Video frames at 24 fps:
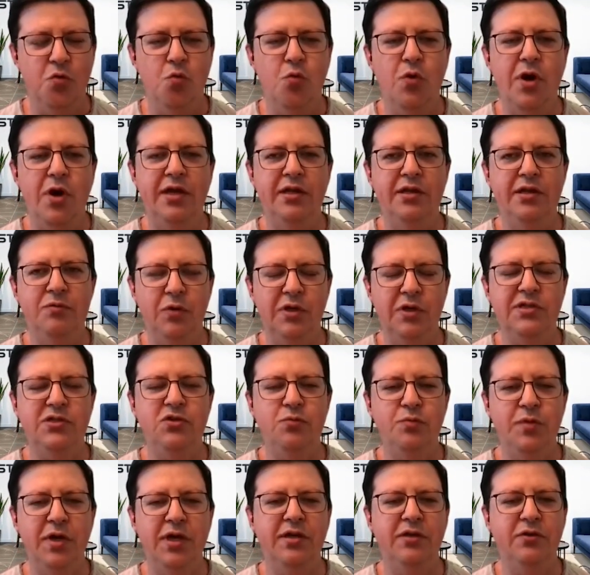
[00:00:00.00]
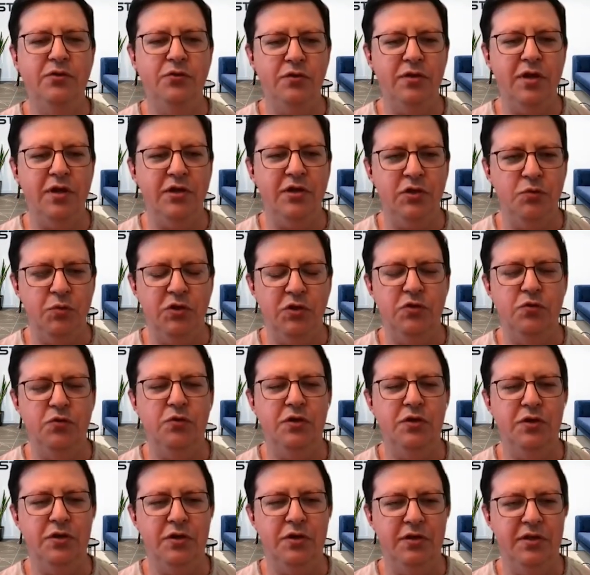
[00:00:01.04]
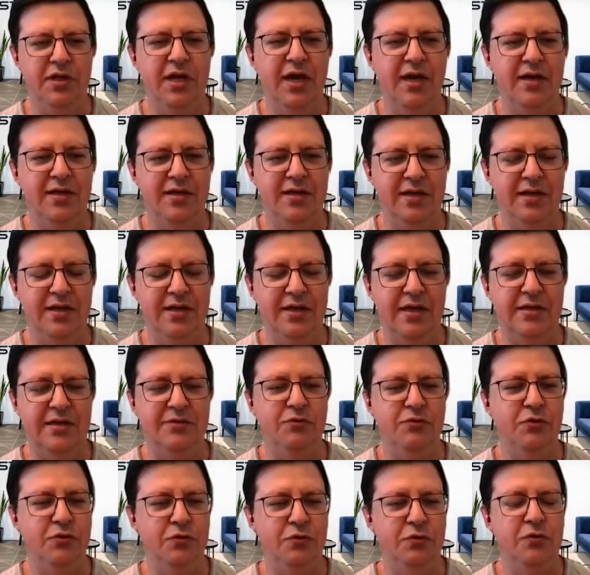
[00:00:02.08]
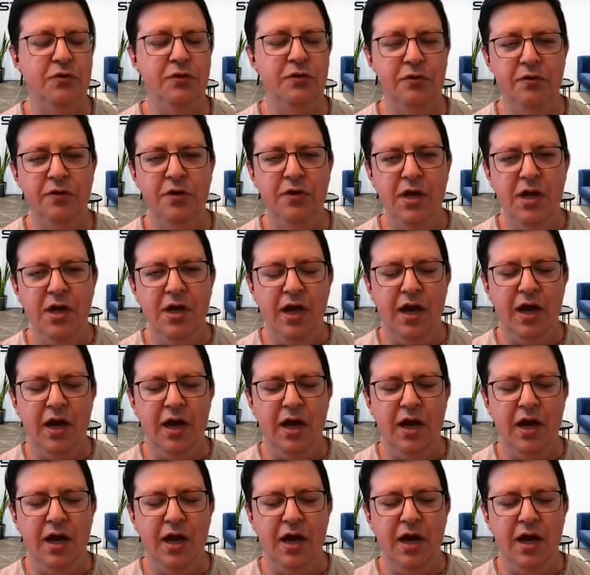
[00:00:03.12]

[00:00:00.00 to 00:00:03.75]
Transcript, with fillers: when once you make an introduction, once you connect uh, as a recruiter,